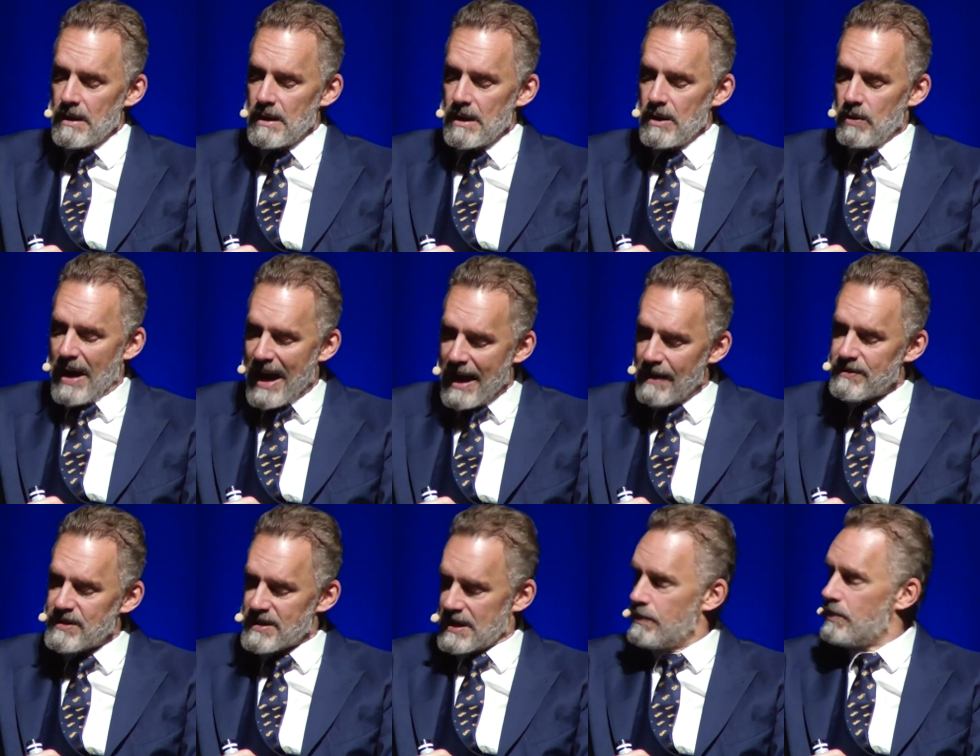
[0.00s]
you
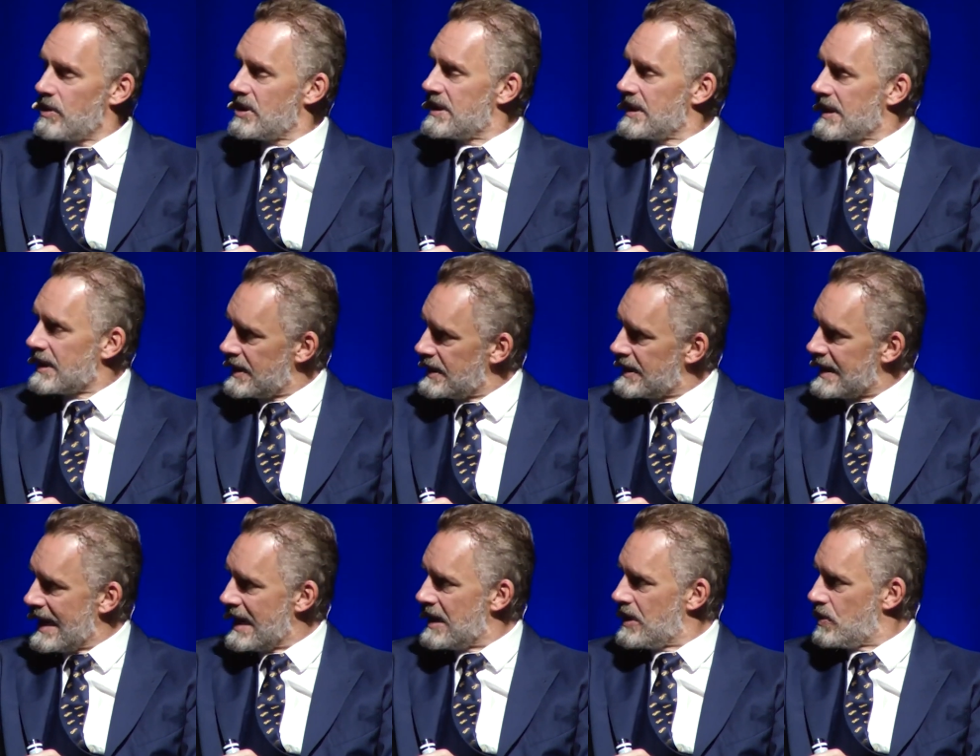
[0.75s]
have someone to
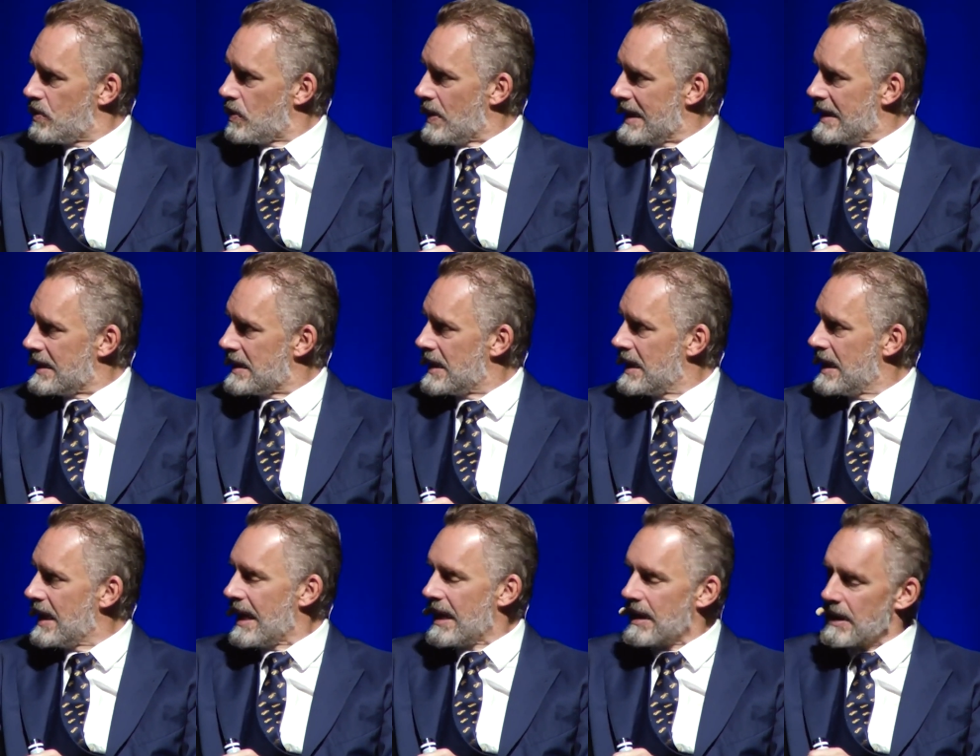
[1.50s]
contend with.
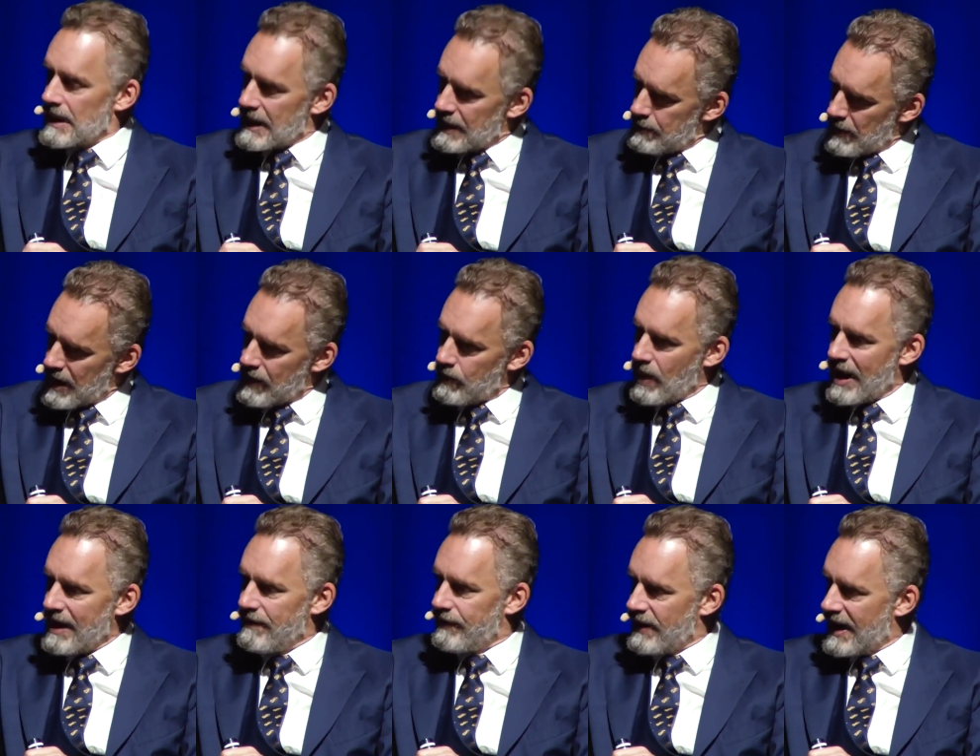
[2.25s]
And in my
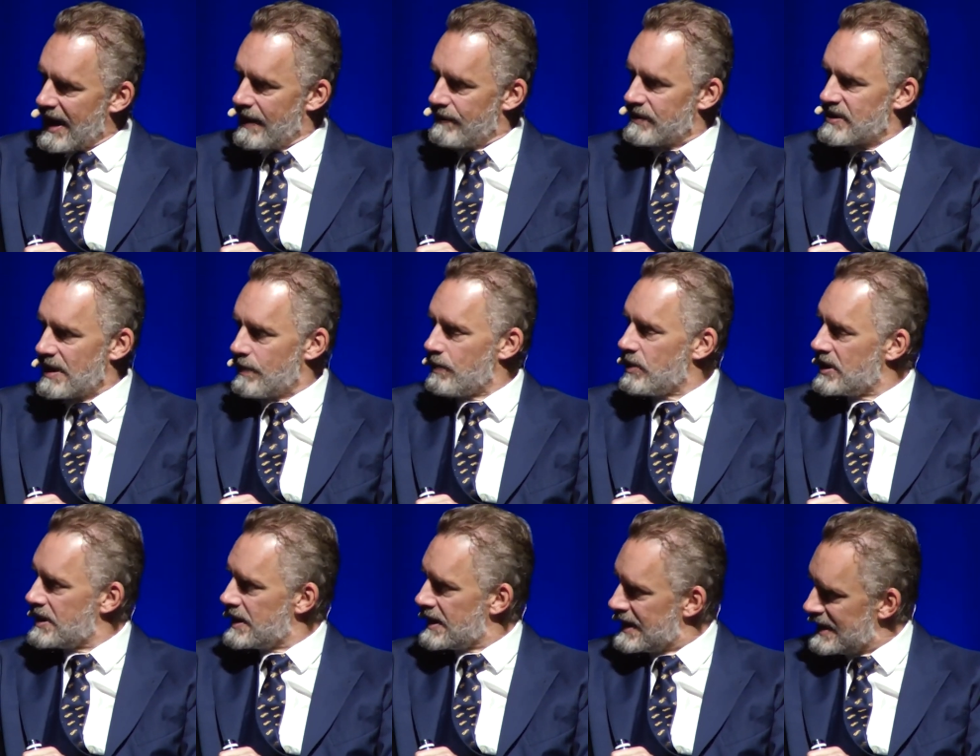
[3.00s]
wife, I have
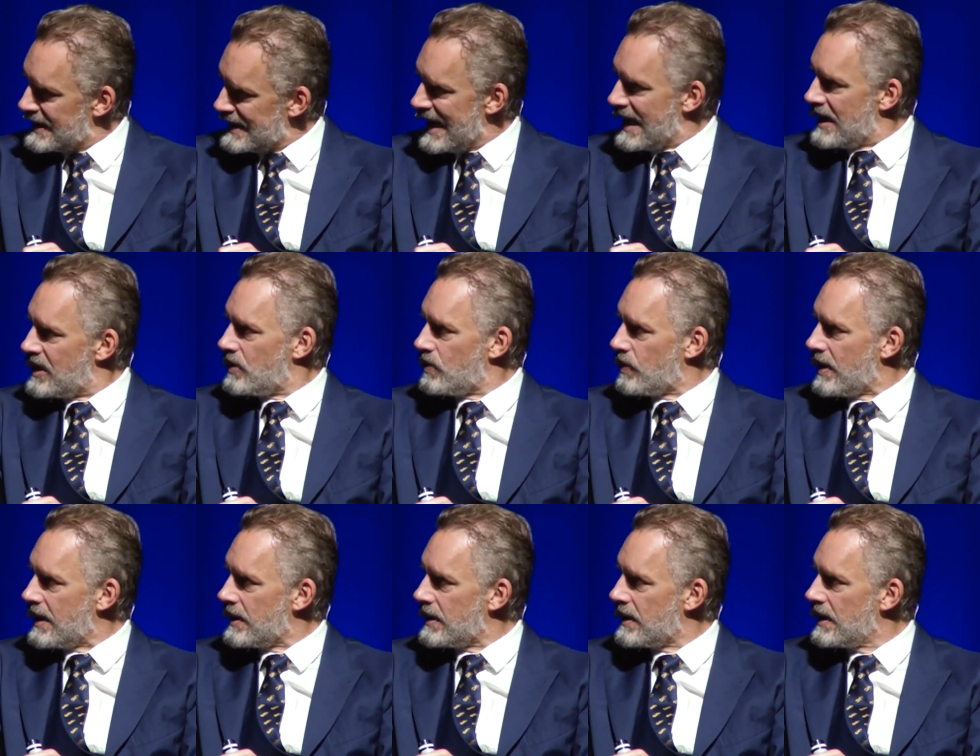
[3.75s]
someone to contend
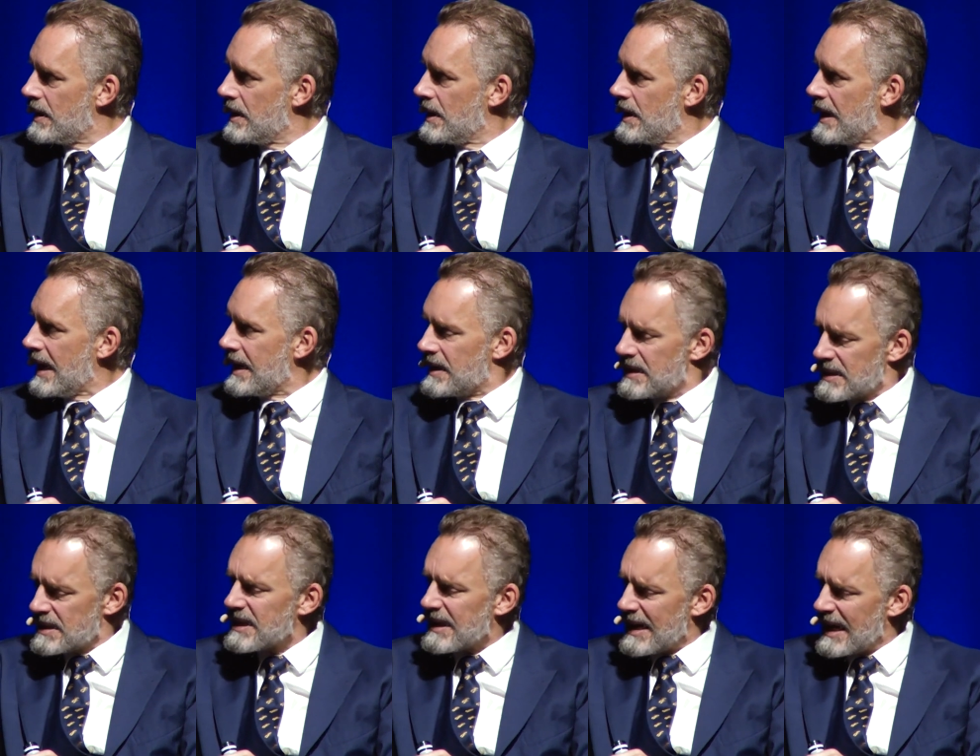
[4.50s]
with. And
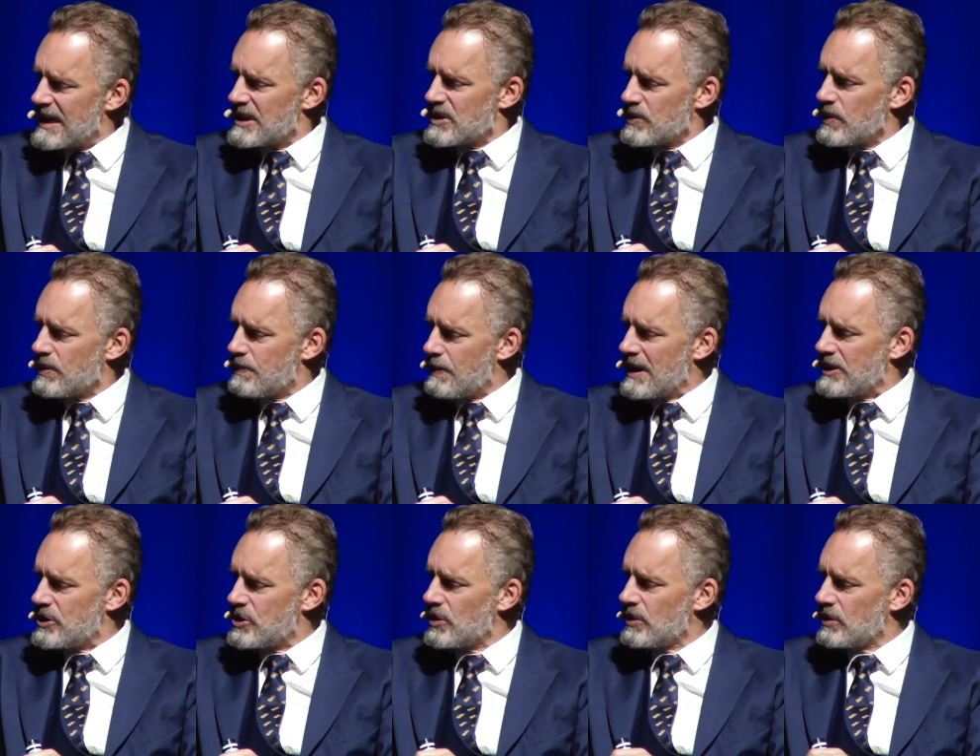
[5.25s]
it's the case with
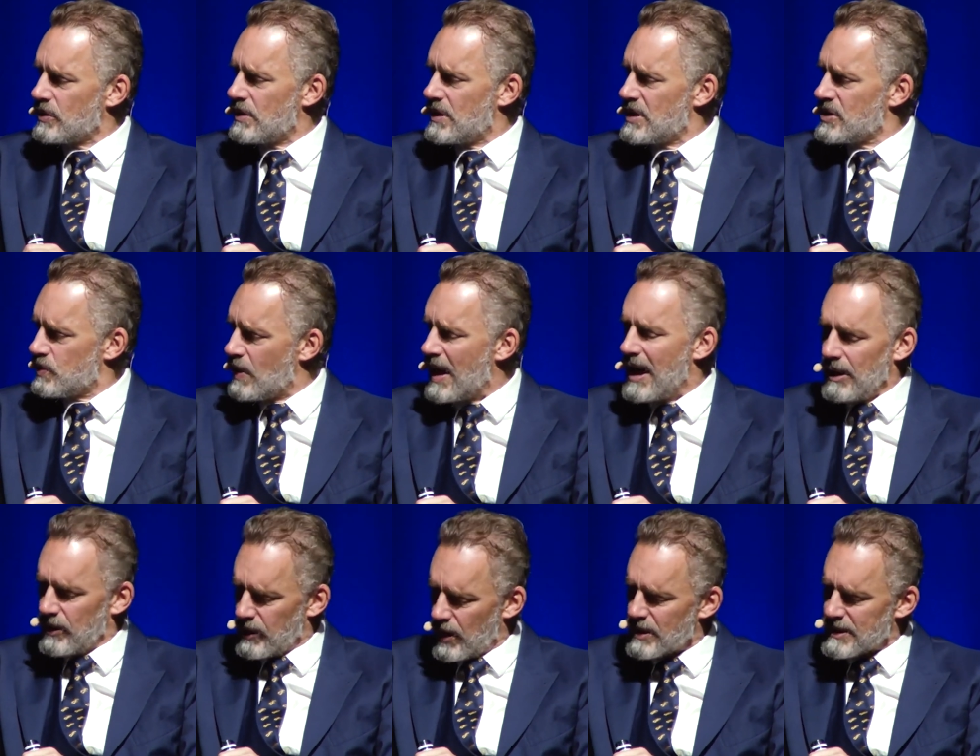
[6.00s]
my children as
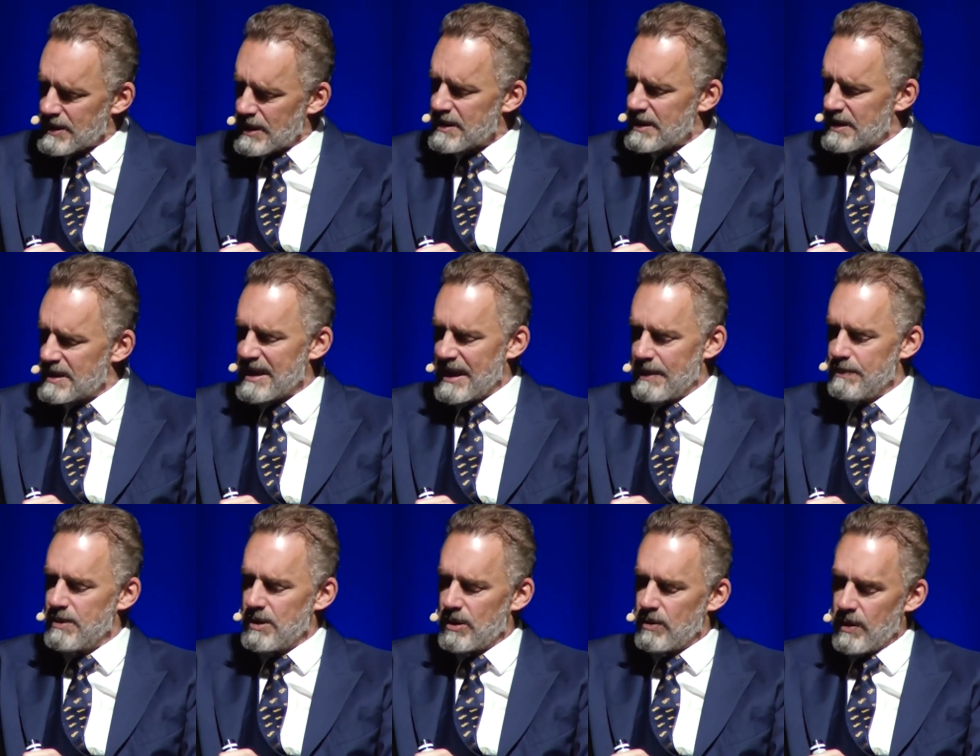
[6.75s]
well. Not to the
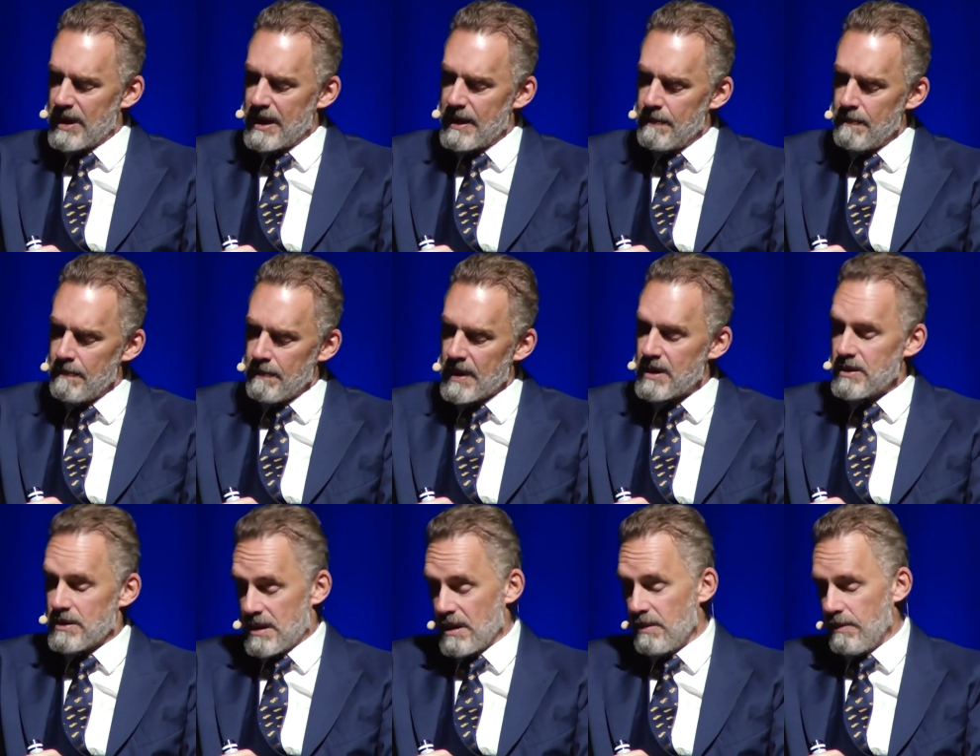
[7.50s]
same degree,
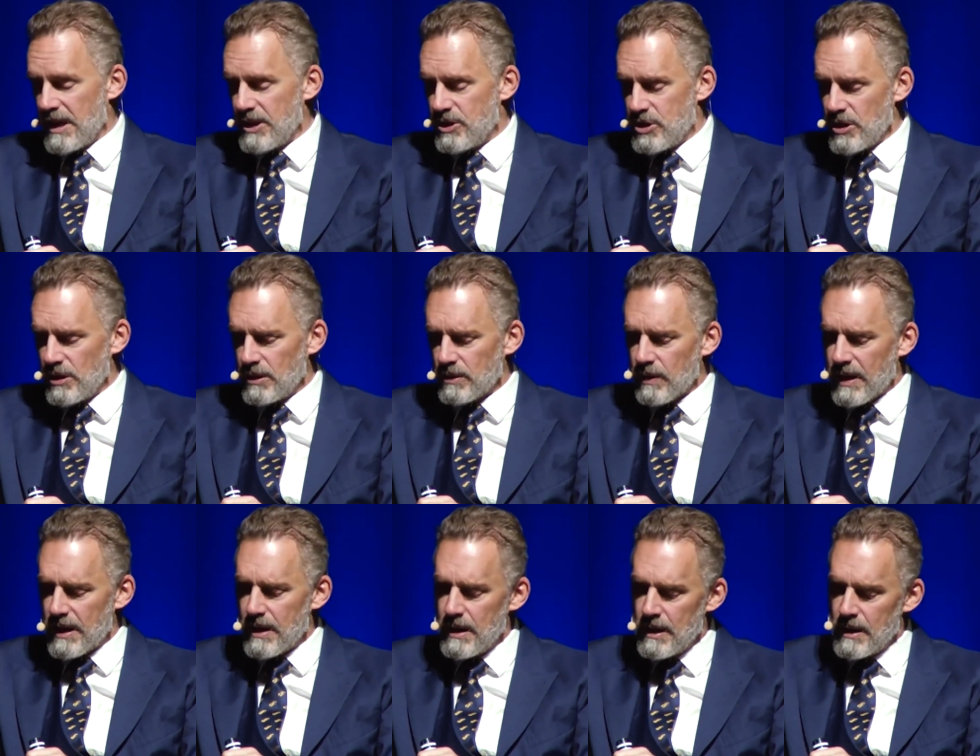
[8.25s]
because they're my
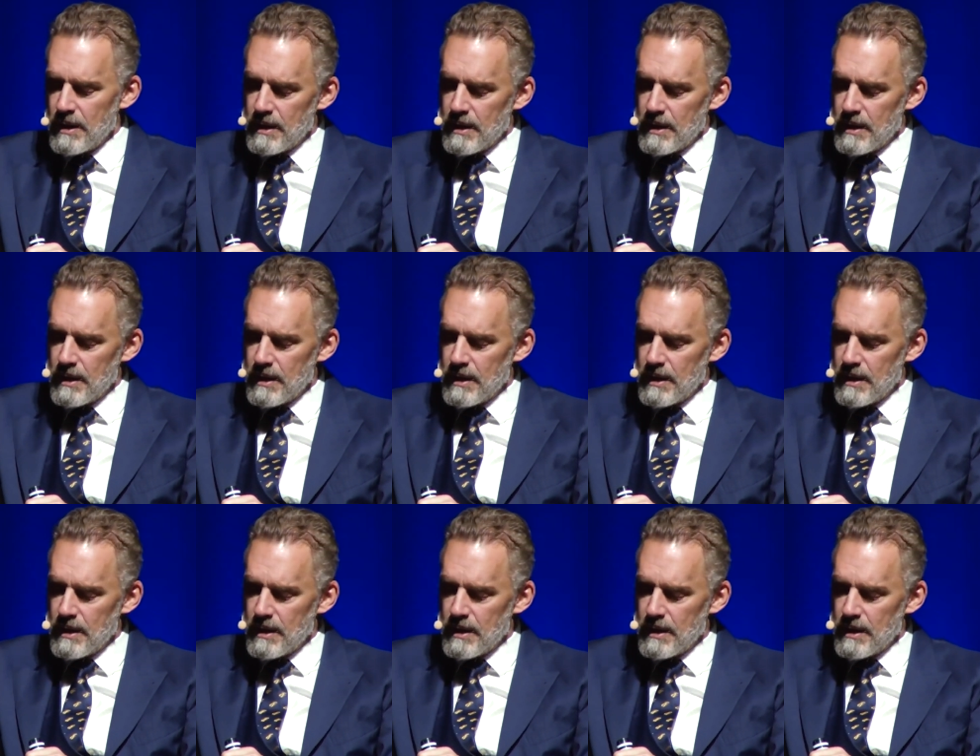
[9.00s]
children.